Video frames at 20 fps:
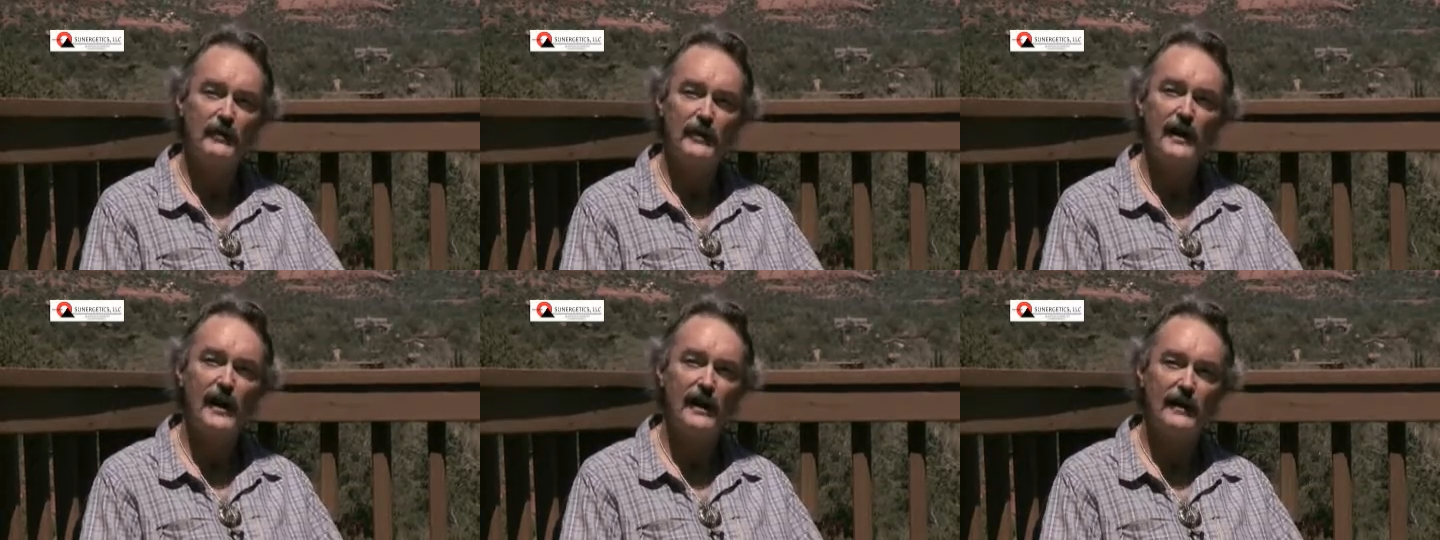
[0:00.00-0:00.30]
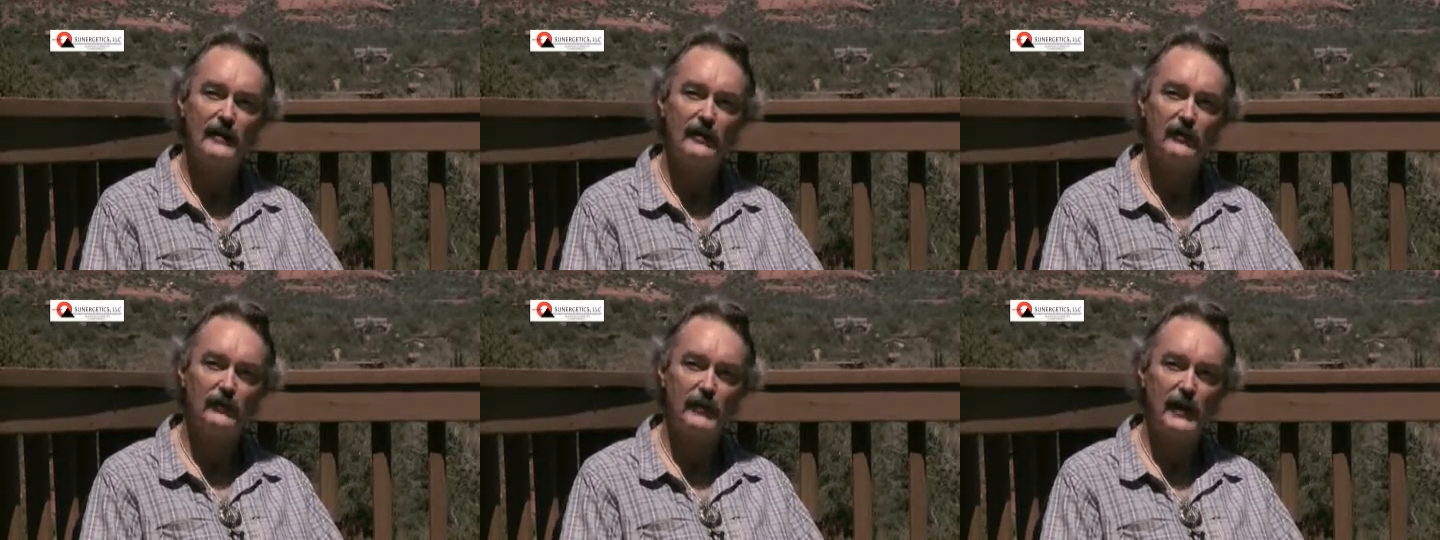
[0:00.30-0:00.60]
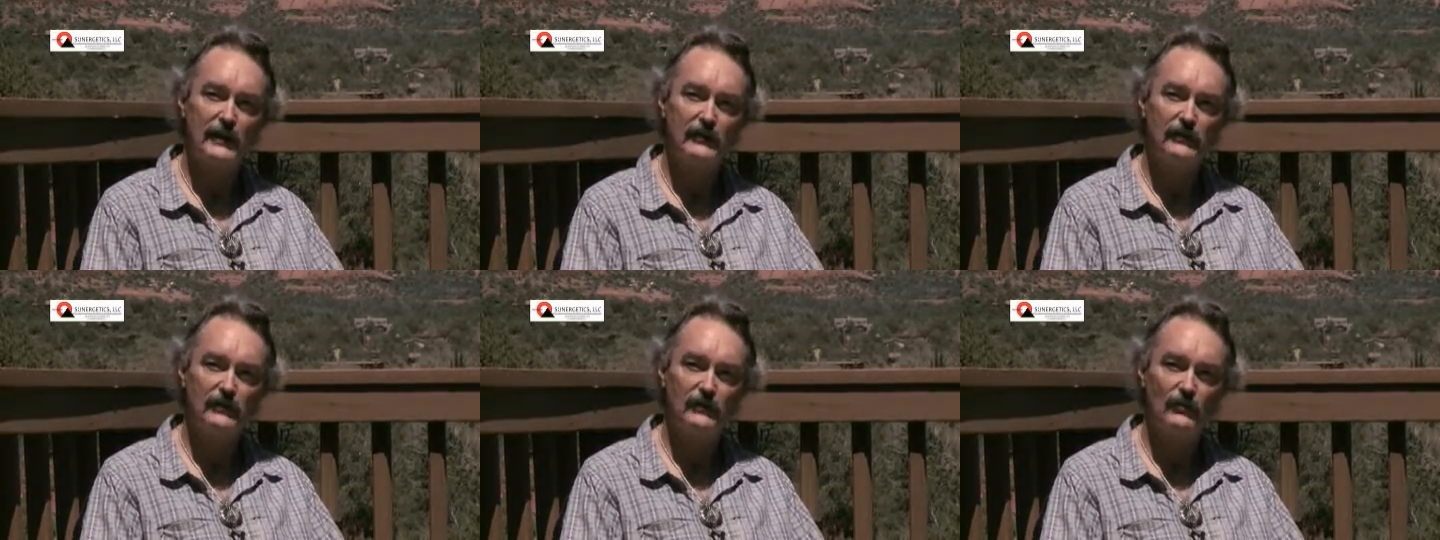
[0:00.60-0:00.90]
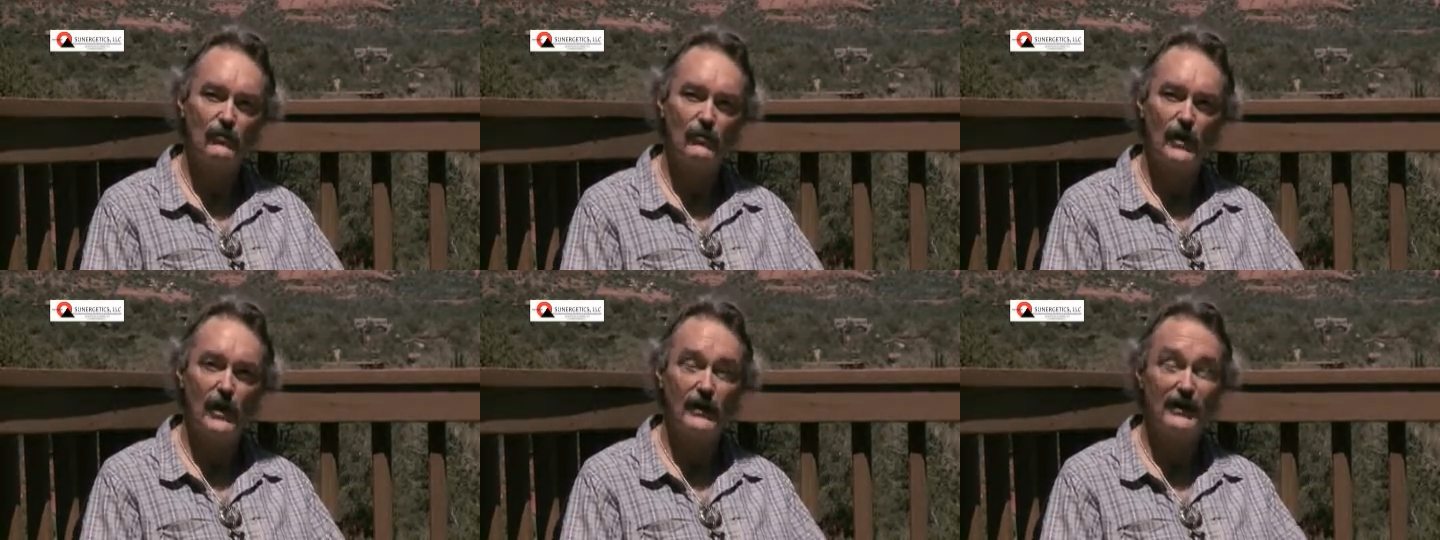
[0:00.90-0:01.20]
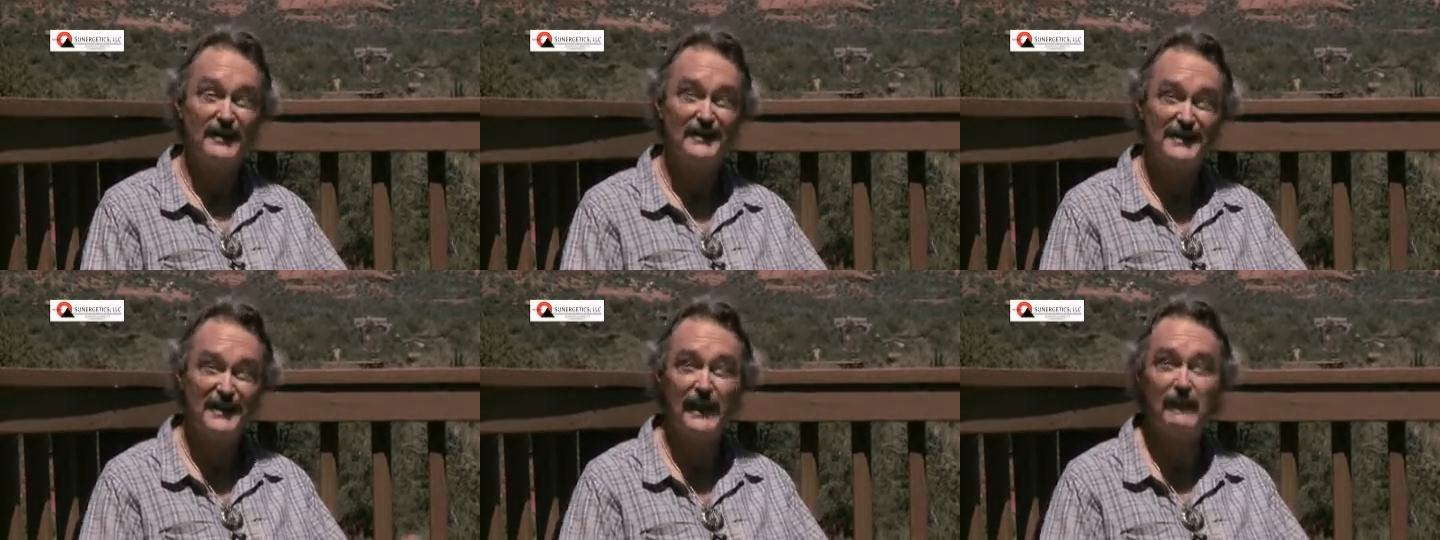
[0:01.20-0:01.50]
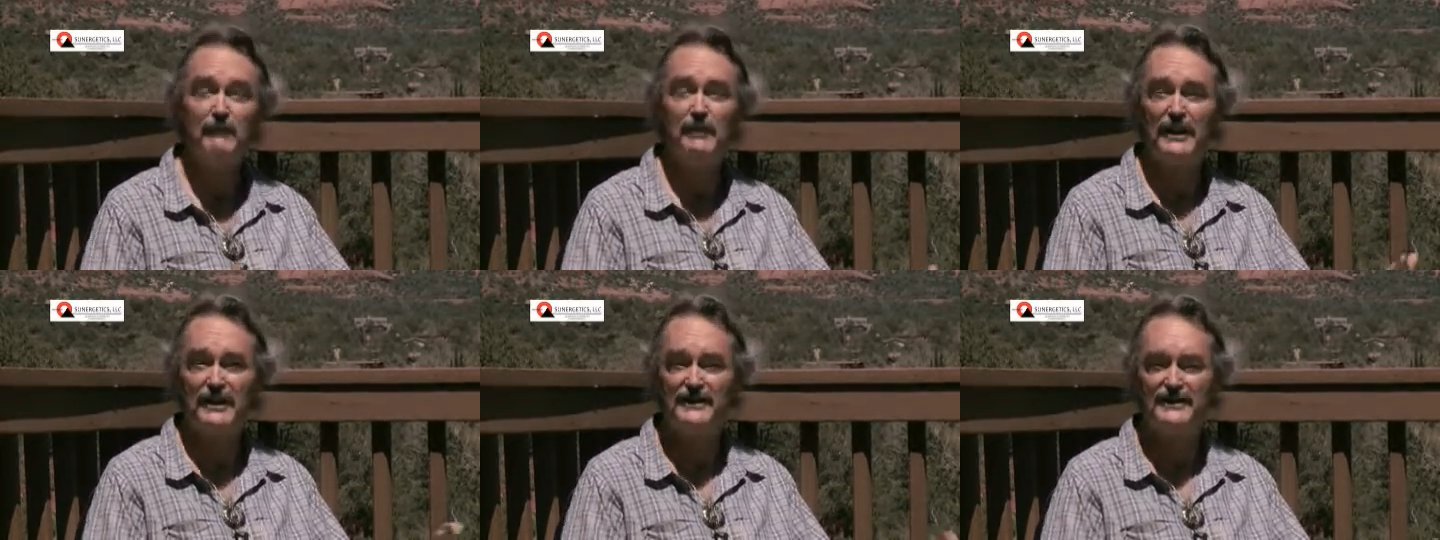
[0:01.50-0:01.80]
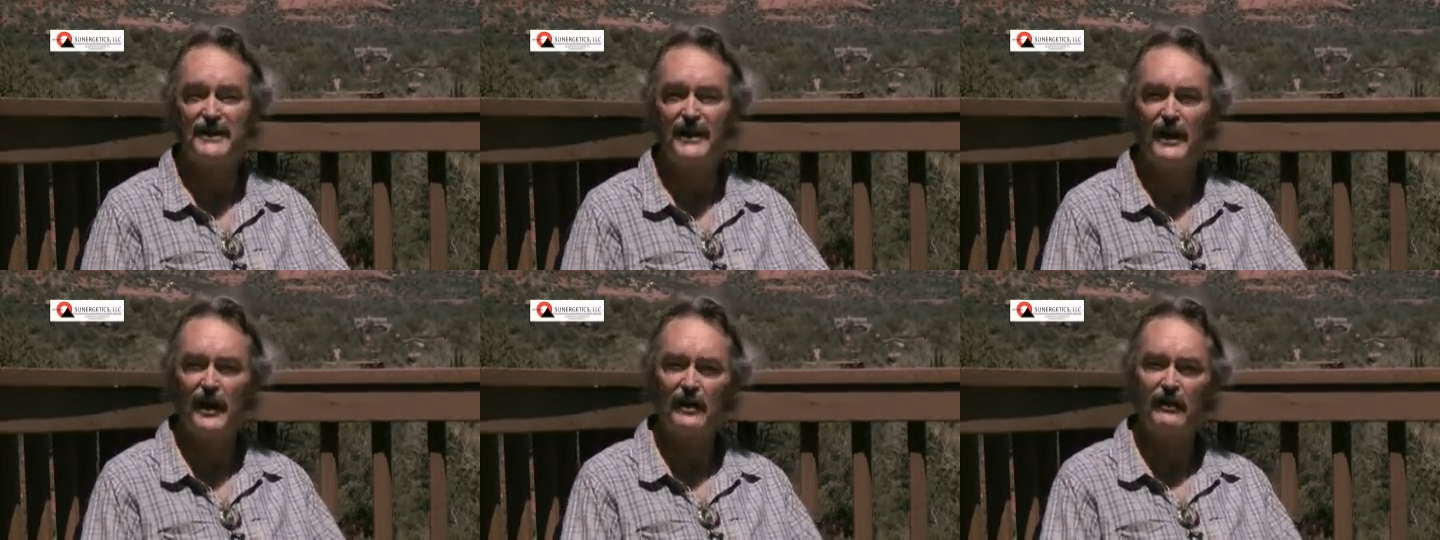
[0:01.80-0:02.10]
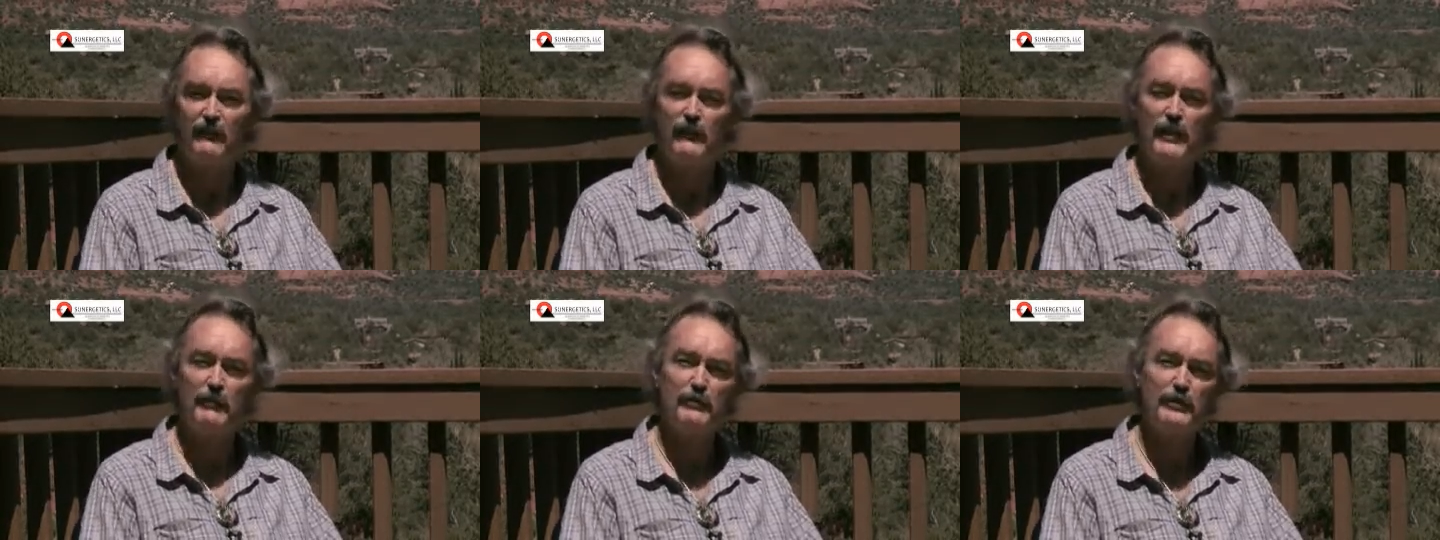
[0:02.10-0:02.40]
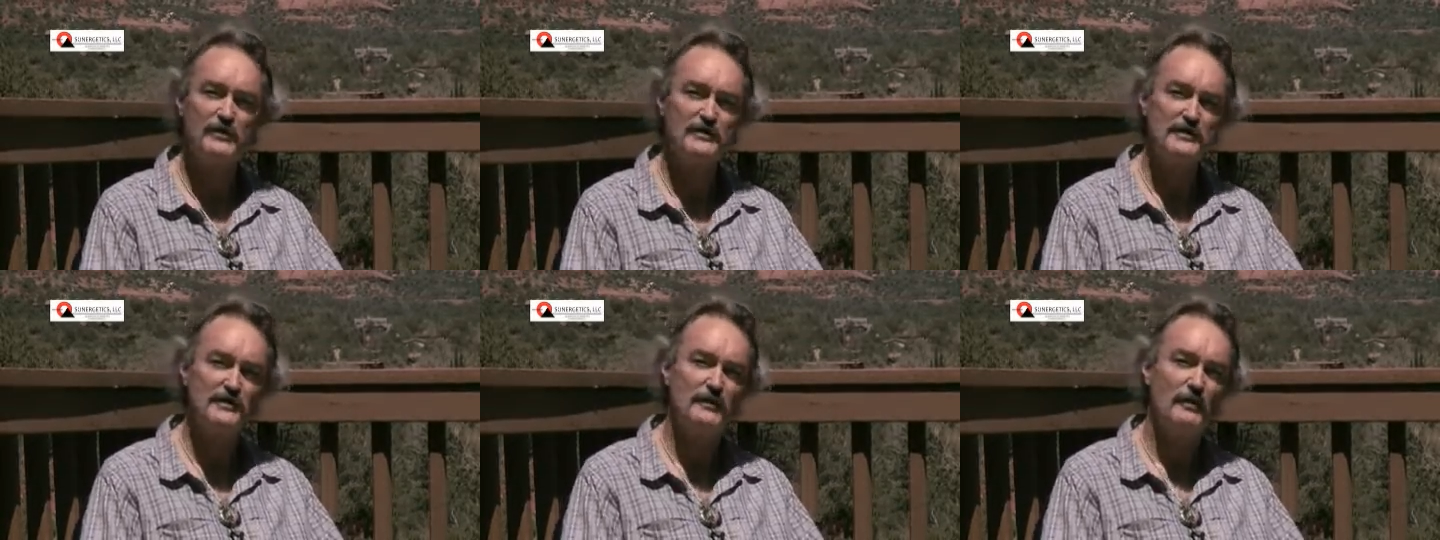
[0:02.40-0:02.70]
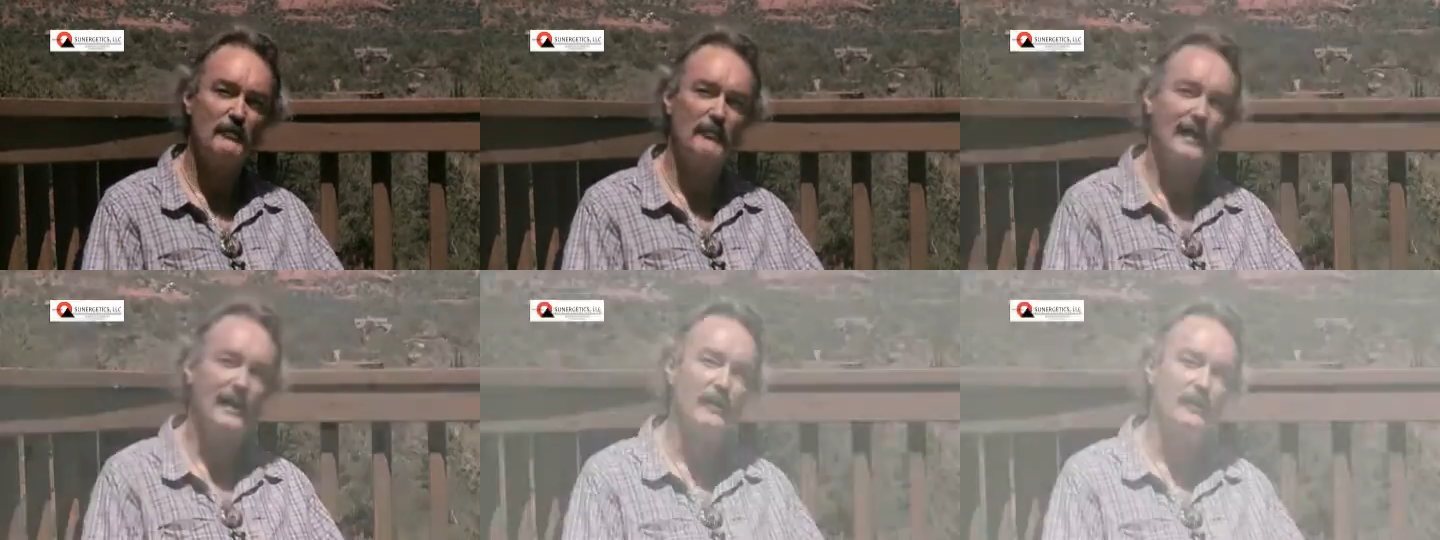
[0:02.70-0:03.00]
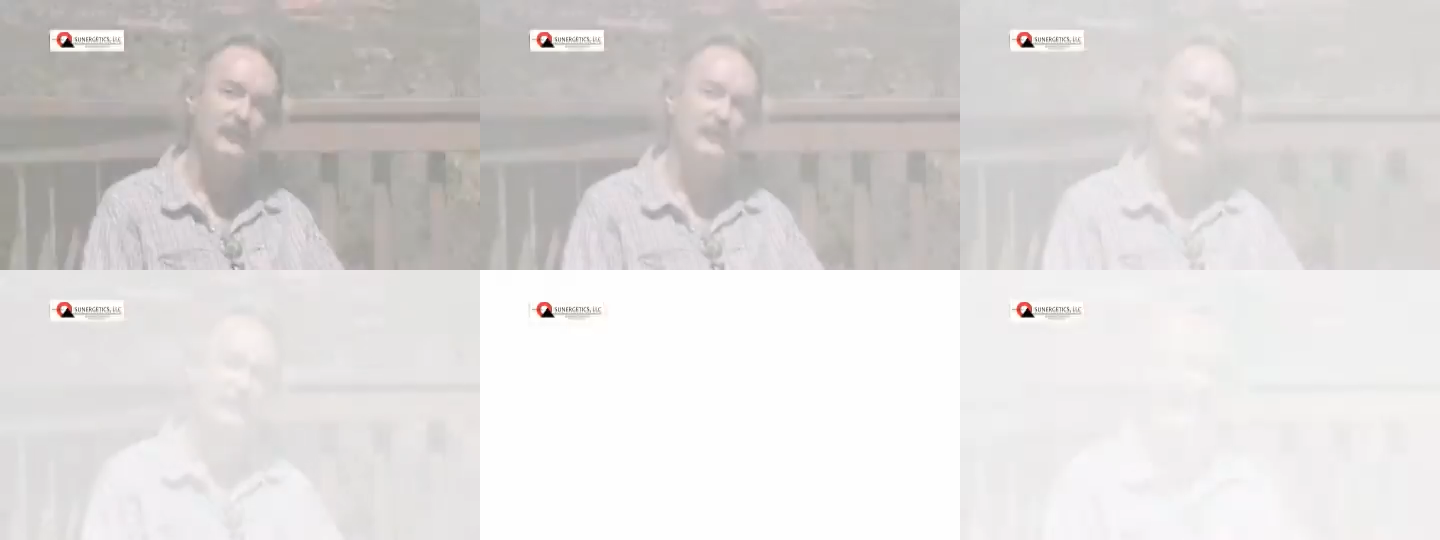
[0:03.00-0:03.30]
that I had expected to run and 10 minutes ahead of my personal best.